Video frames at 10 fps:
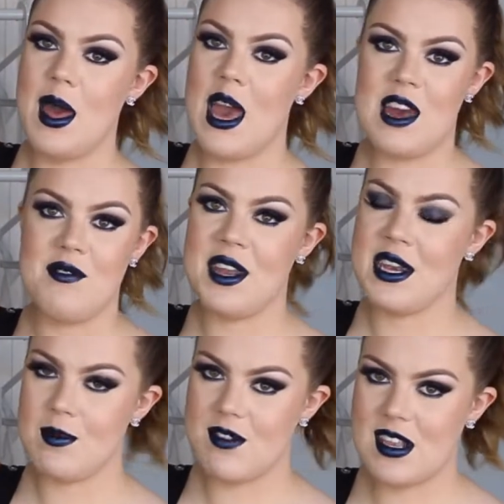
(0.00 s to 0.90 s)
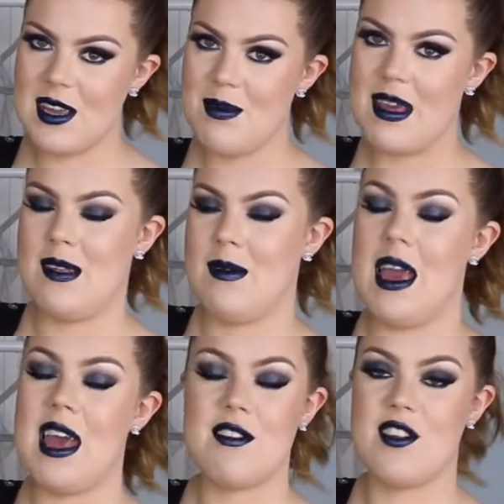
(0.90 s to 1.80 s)
have a nip slip
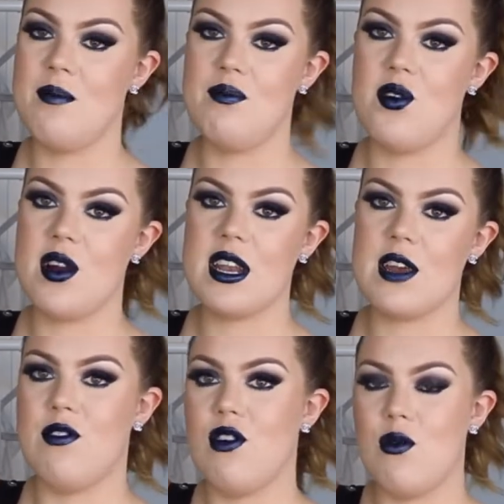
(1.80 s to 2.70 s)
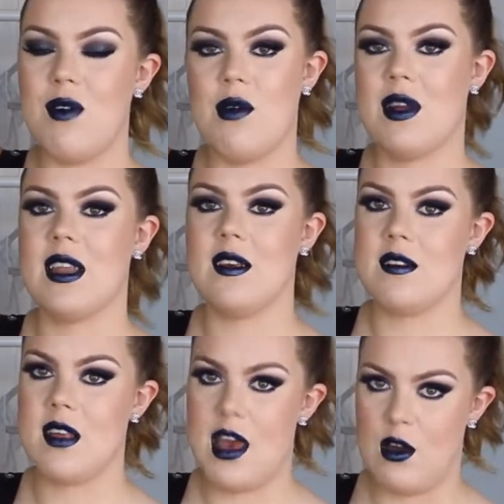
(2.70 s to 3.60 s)
at some point if you're wearing
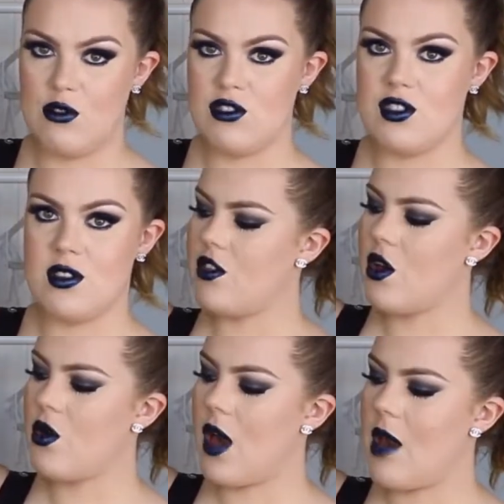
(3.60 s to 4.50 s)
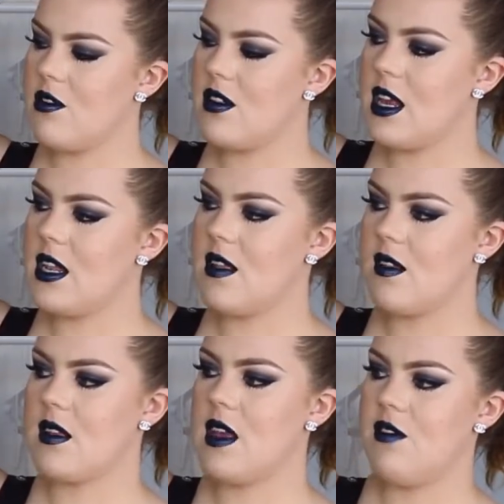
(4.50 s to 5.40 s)
this out. So I would say this
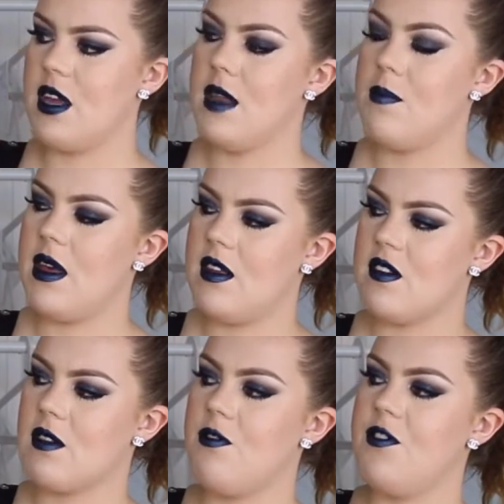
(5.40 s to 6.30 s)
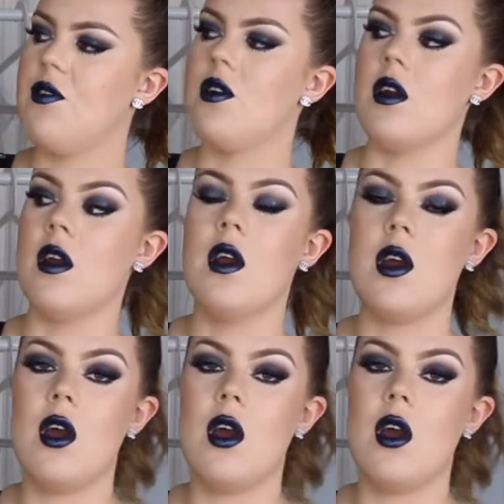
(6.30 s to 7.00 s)
is definitely best for